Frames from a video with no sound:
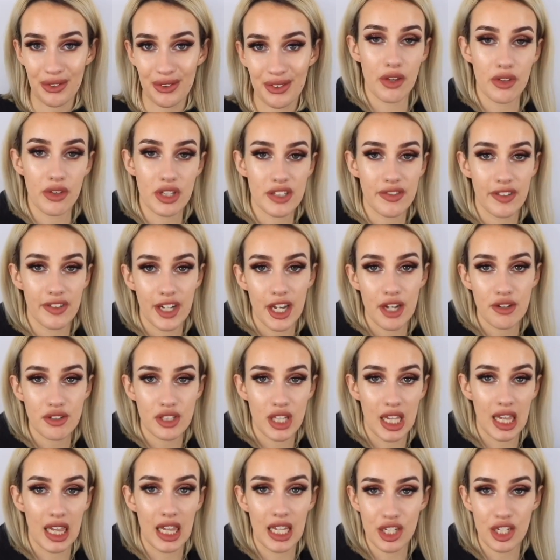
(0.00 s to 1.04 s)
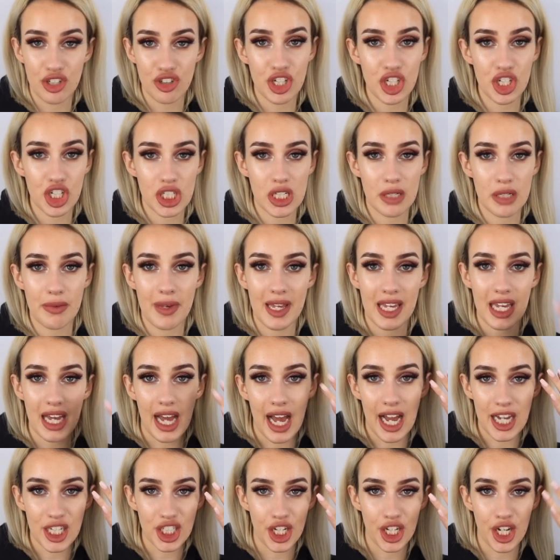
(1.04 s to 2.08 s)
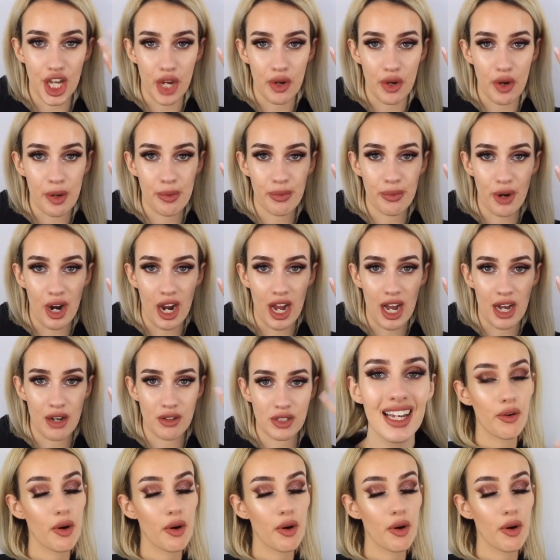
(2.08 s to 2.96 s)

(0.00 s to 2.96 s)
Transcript: This video is literally just going to be eyeshadow and brows.